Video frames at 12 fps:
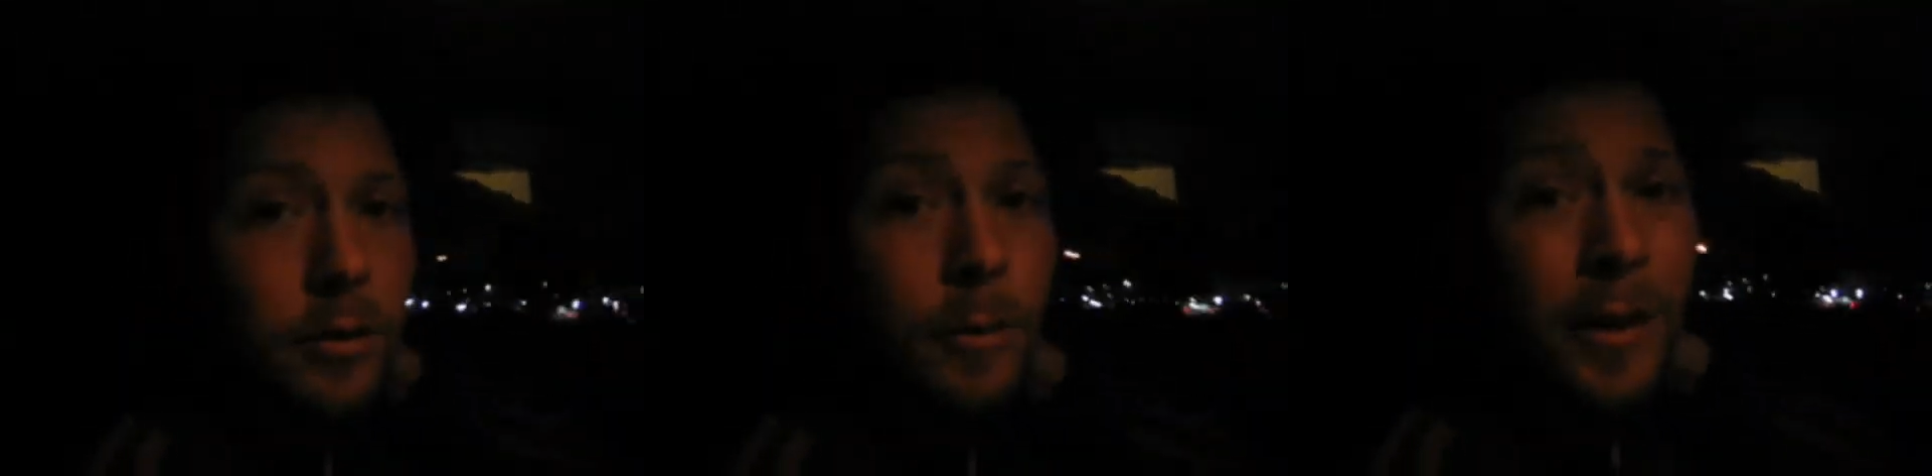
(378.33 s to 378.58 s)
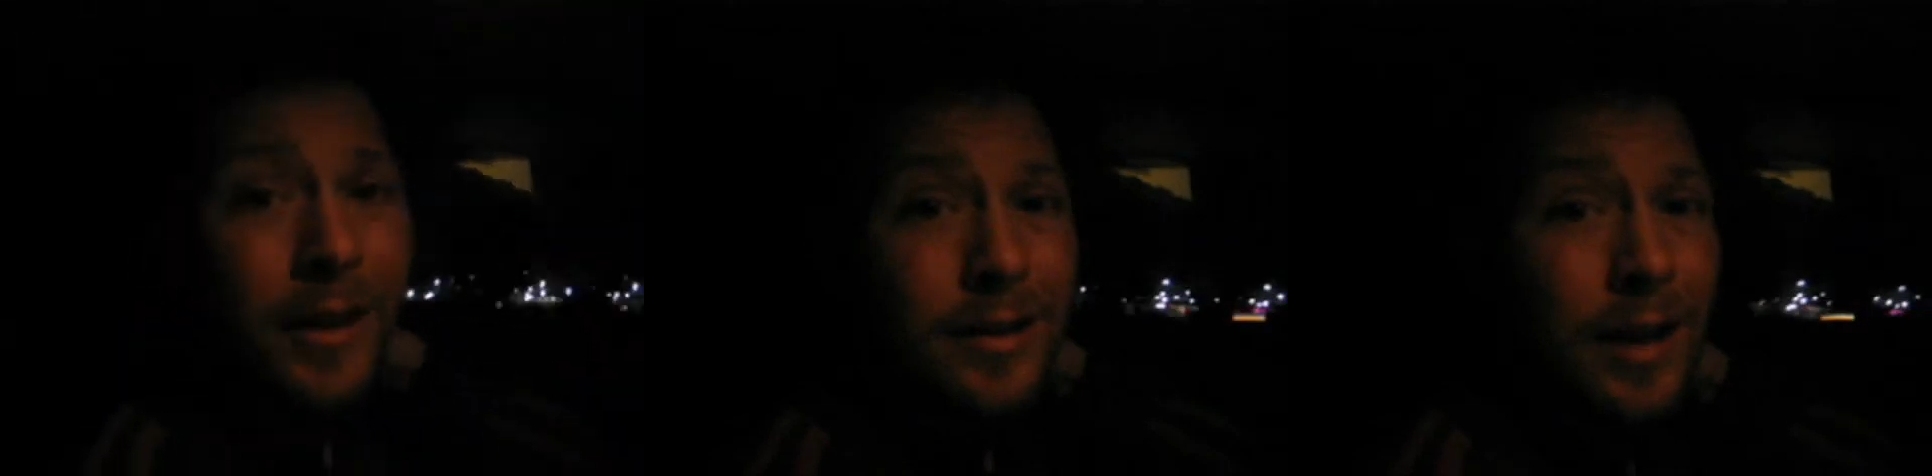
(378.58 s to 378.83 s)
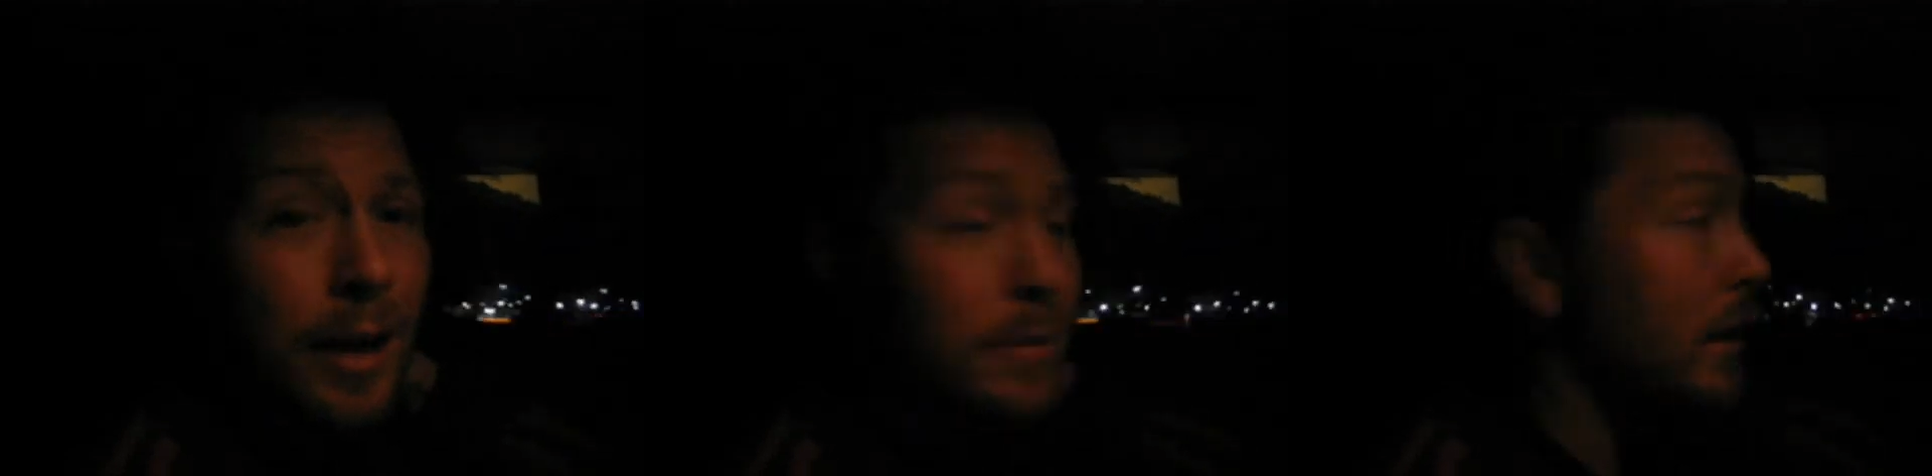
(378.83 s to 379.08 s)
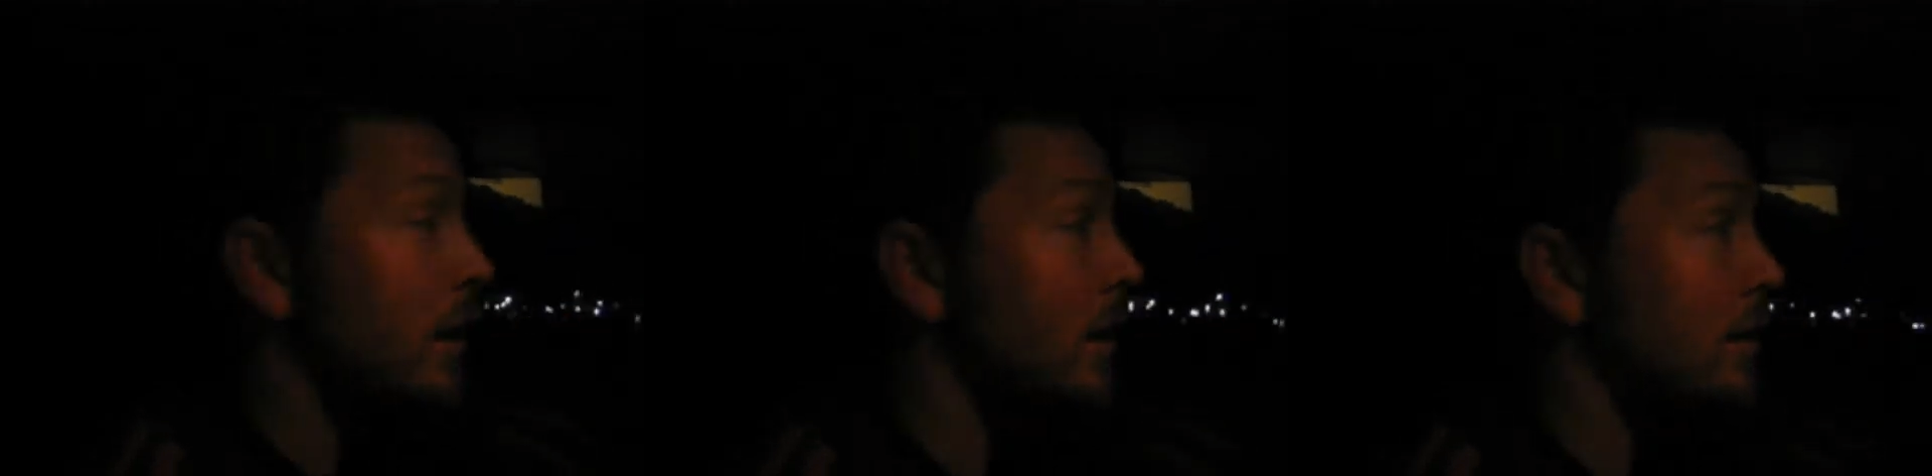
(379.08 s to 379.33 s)
We made the top
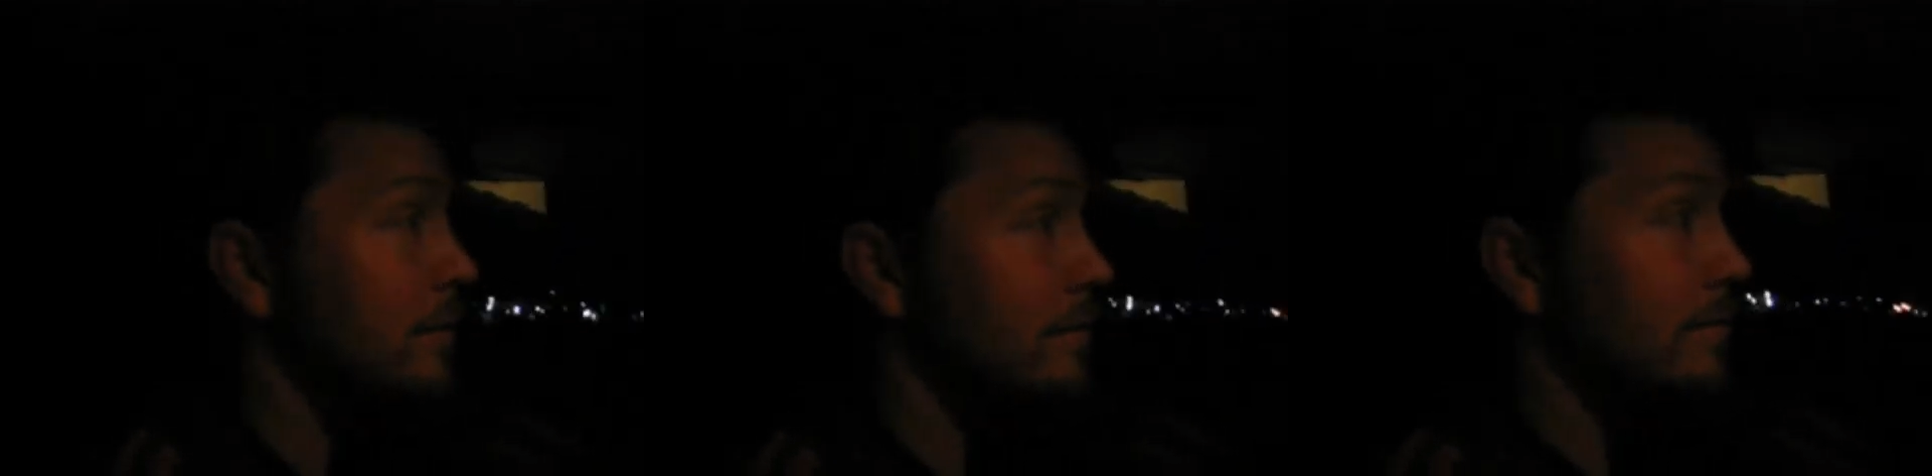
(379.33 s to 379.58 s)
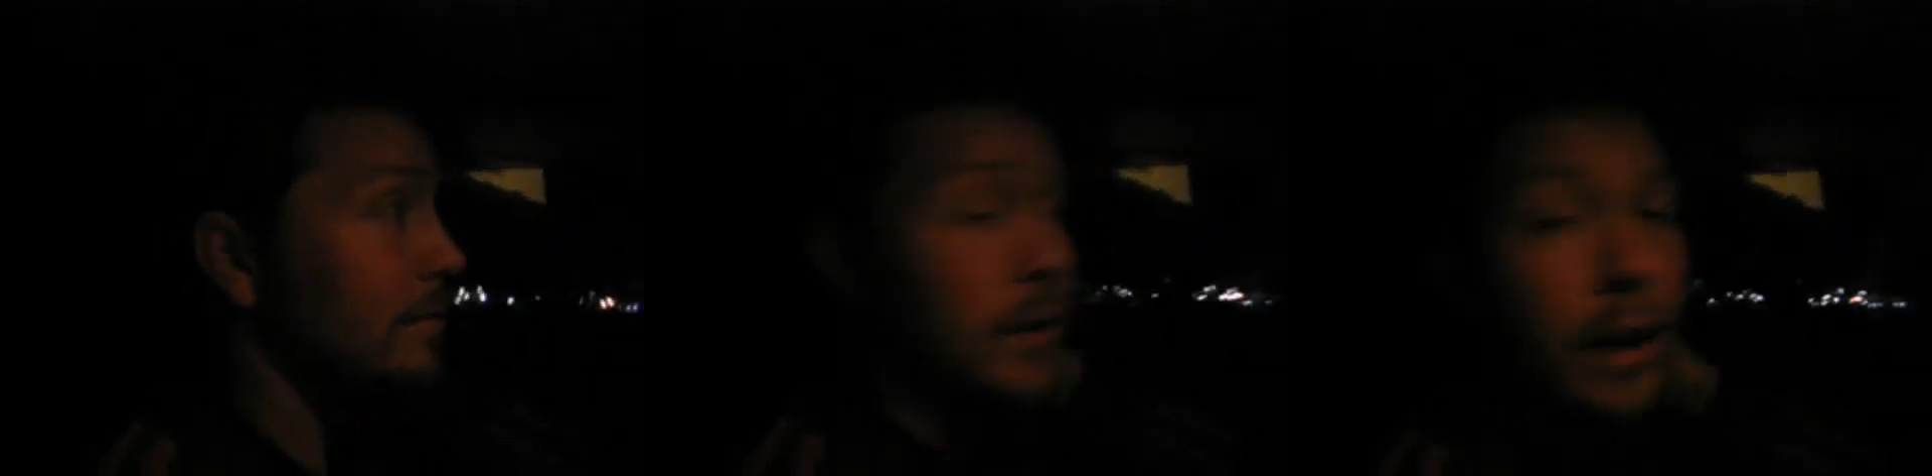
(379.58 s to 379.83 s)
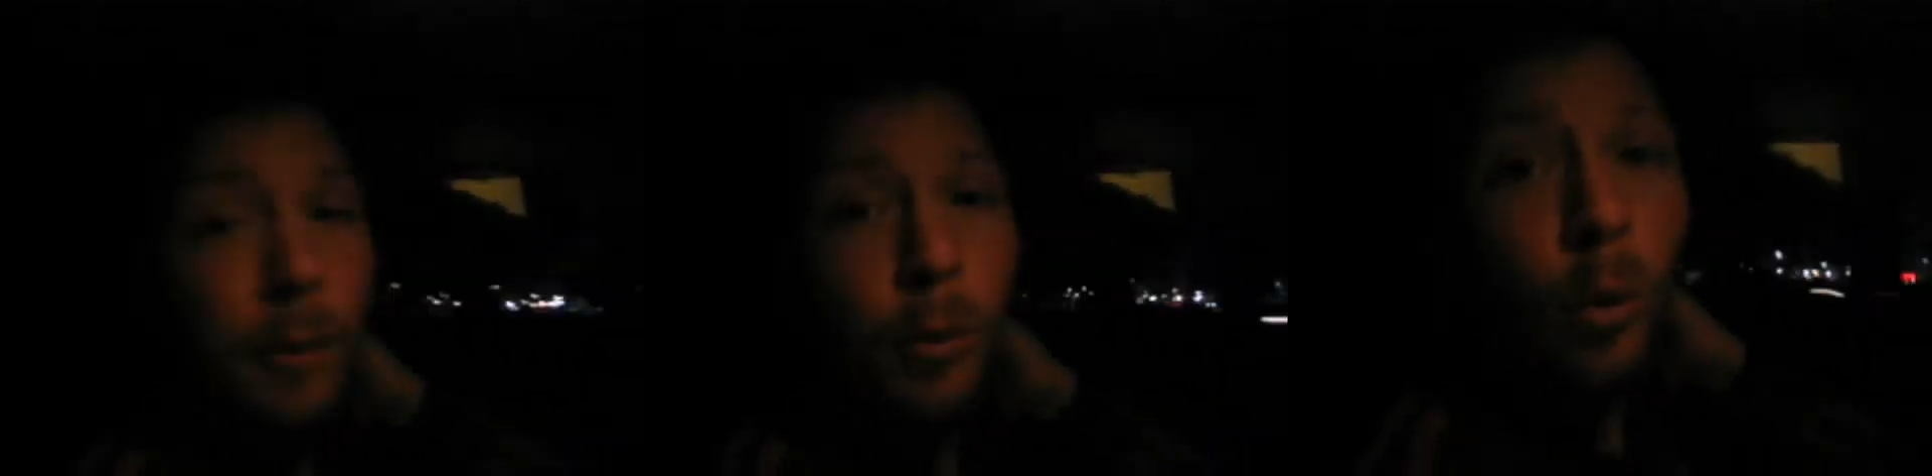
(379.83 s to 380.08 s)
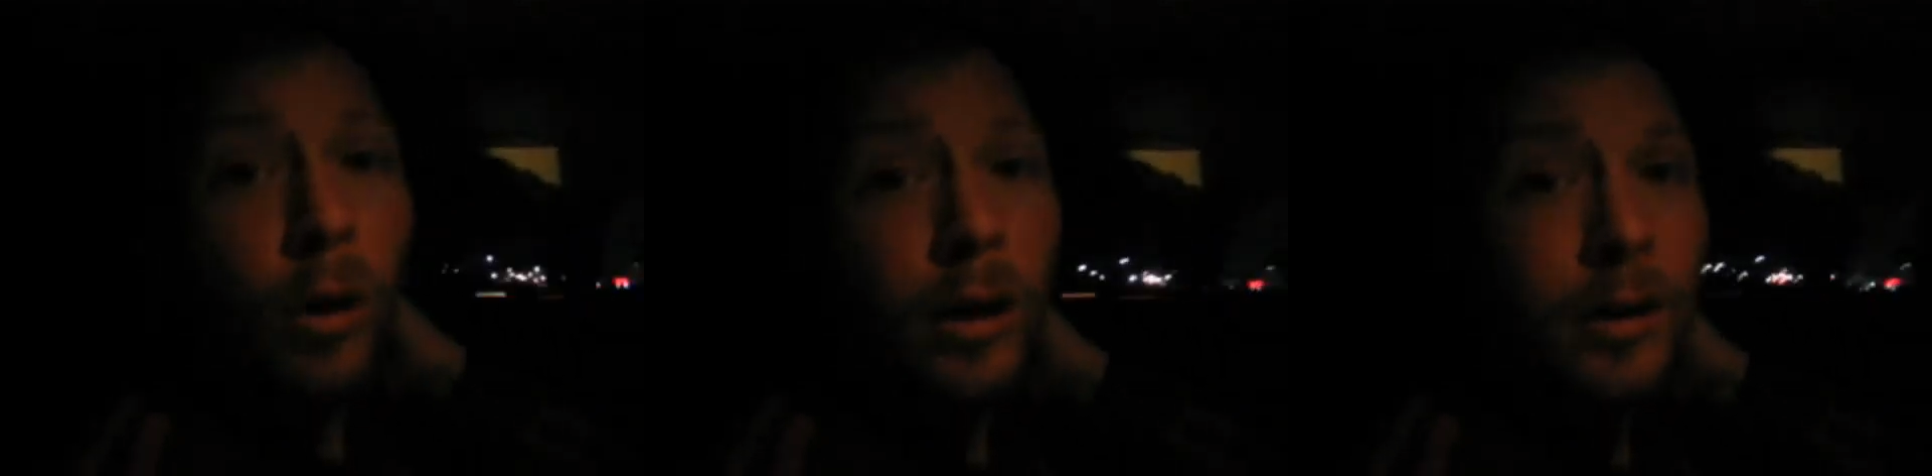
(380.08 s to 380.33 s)
10. Number
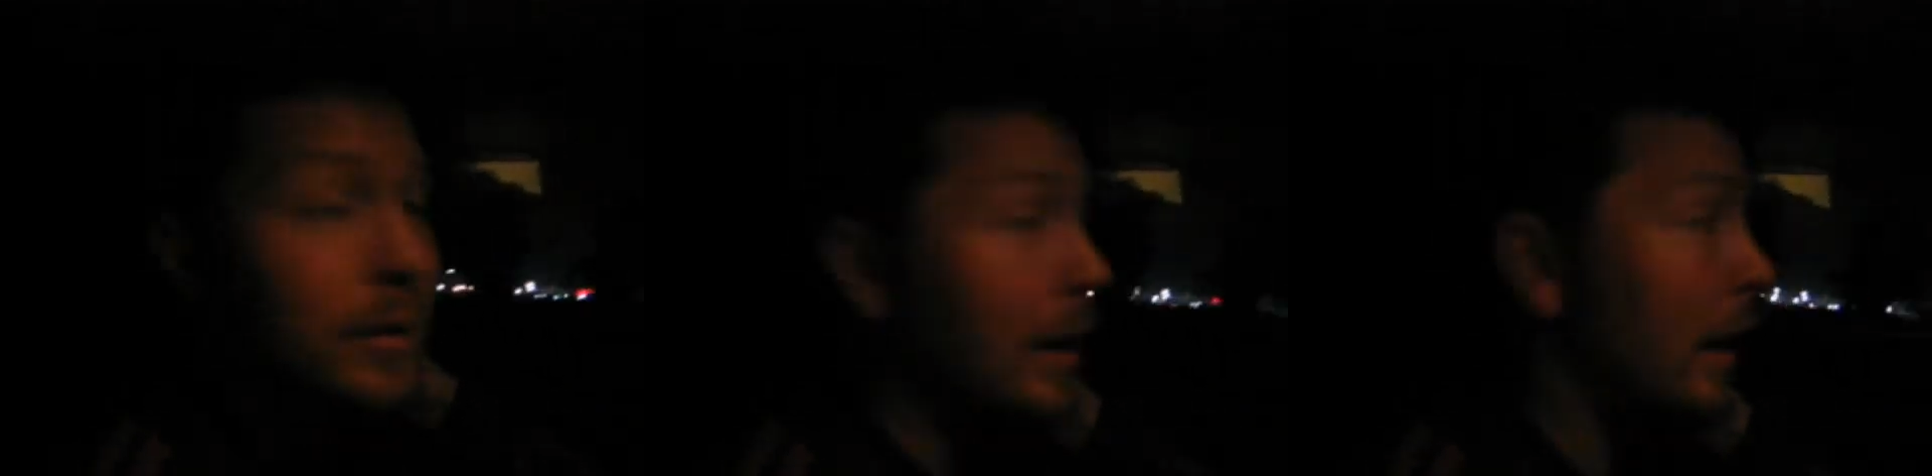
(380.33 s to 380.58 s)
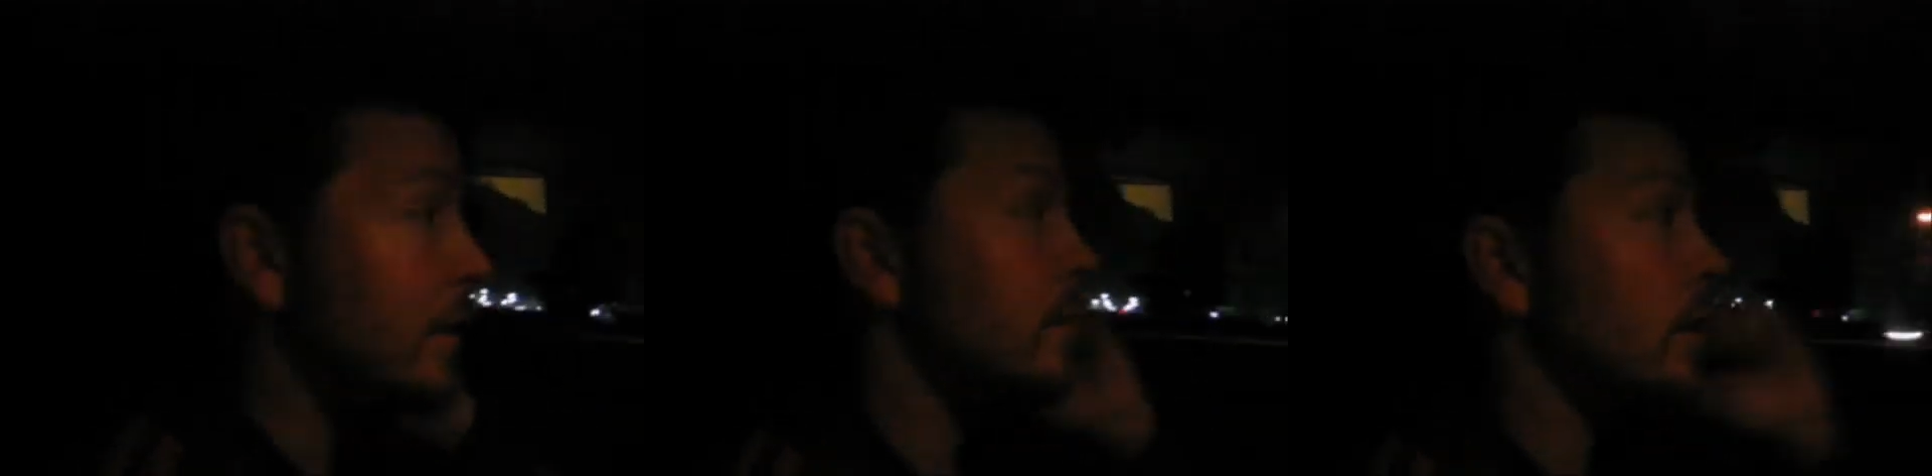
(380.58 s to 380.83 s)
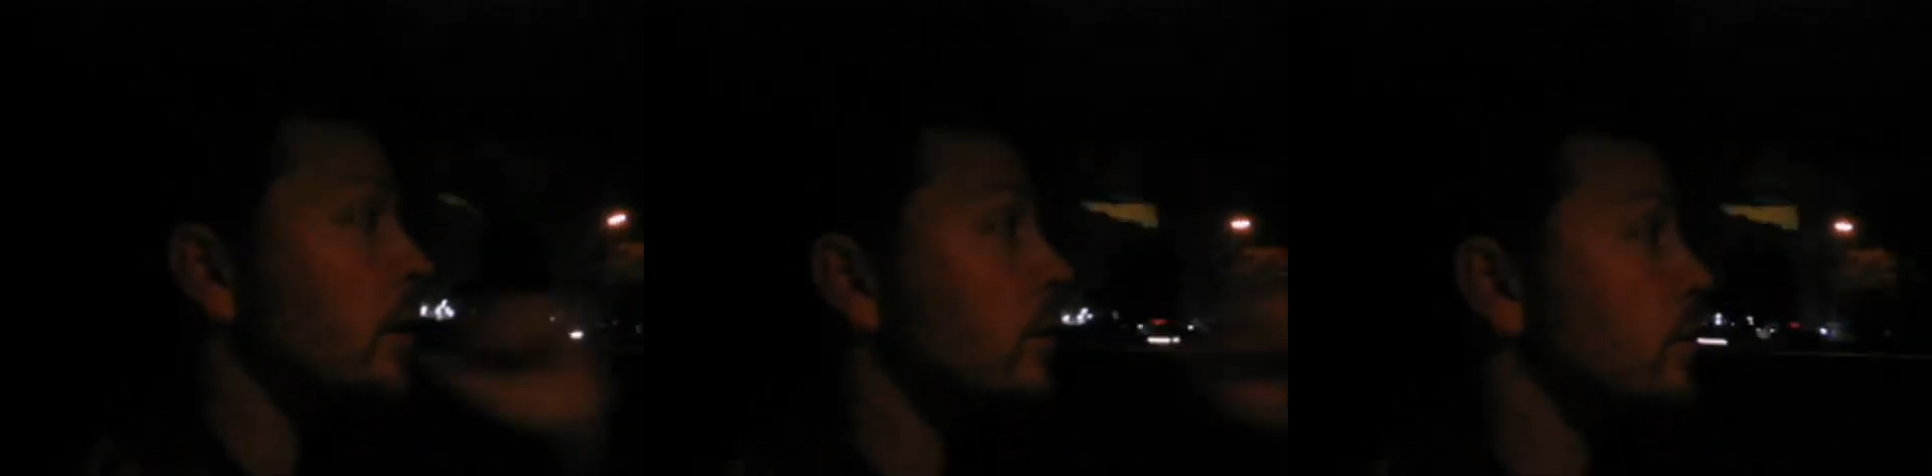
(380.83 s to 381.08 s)
1, not so.